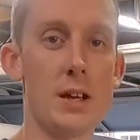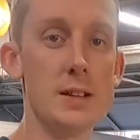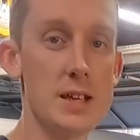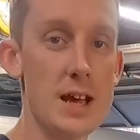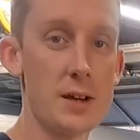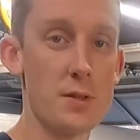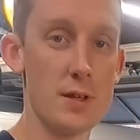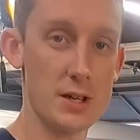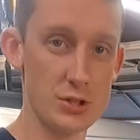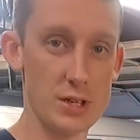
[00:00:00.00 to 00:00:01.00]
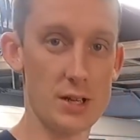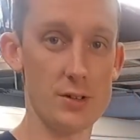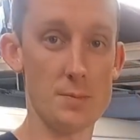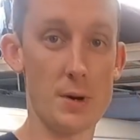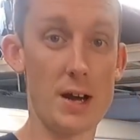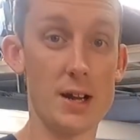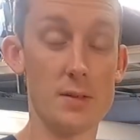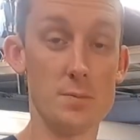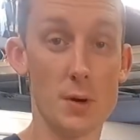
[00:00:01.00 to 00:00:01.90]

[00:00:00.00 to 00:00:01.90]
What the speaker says: in the X is actually held up by